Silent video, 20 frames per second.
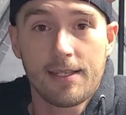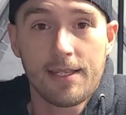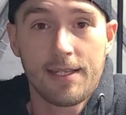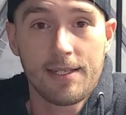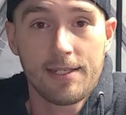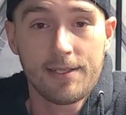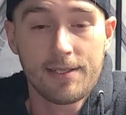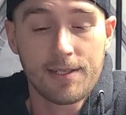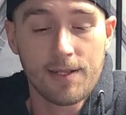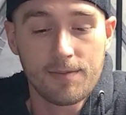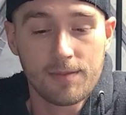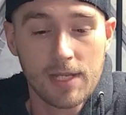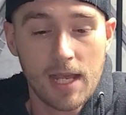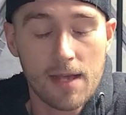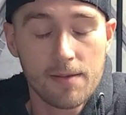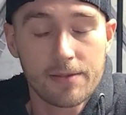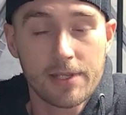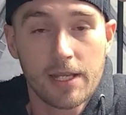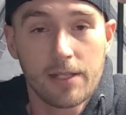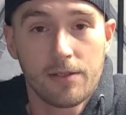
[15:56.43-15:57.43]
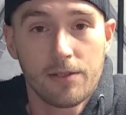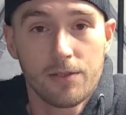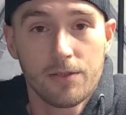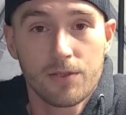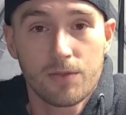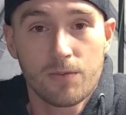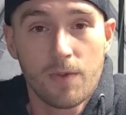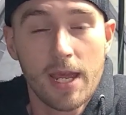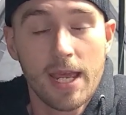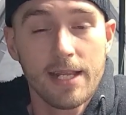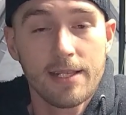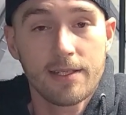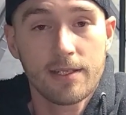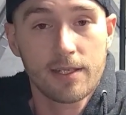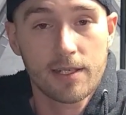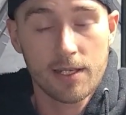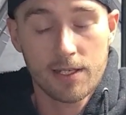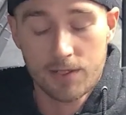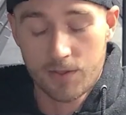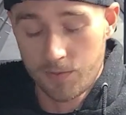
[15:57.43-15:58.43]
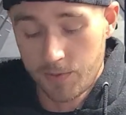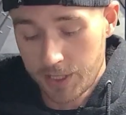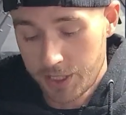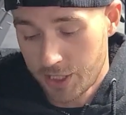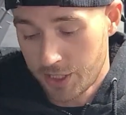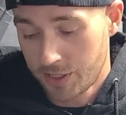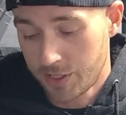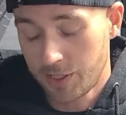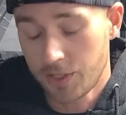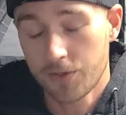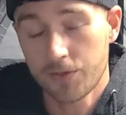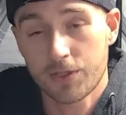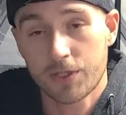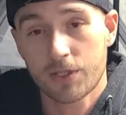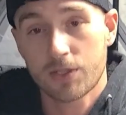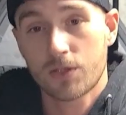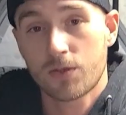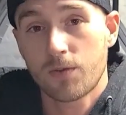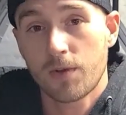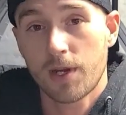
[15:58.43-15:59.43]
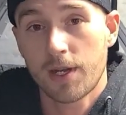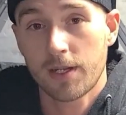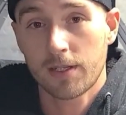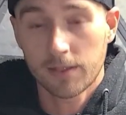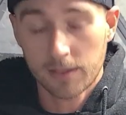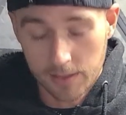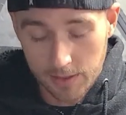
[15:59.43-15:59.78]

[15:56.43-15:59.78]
And sometimes I lose weights because we just use a square